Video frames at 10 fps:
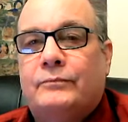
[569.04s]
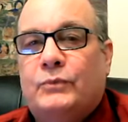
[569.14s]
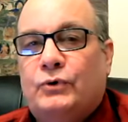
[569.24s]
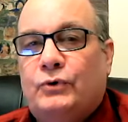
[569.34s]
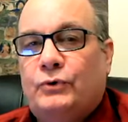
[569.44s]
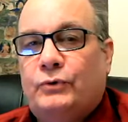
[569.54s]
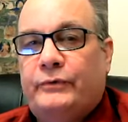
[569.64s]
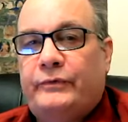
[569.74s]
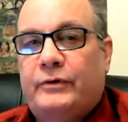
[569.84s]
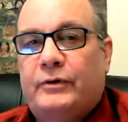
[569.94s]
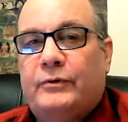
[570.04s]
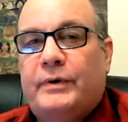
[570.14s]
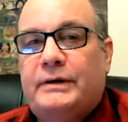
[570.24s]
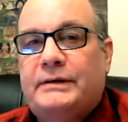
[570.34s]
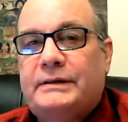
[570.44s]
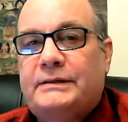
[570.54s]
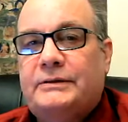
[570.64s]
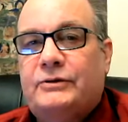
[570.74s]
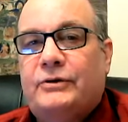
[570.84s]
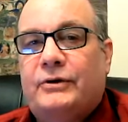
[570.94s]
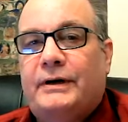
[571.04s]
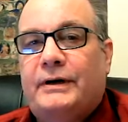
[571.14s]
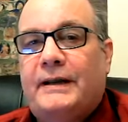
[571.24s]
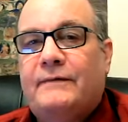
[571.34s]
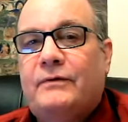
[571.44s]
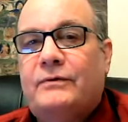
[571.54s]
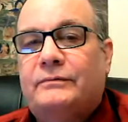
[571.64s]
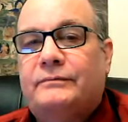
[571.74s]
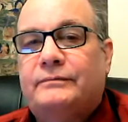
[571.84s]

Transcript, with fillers: Move your awareness to your navel.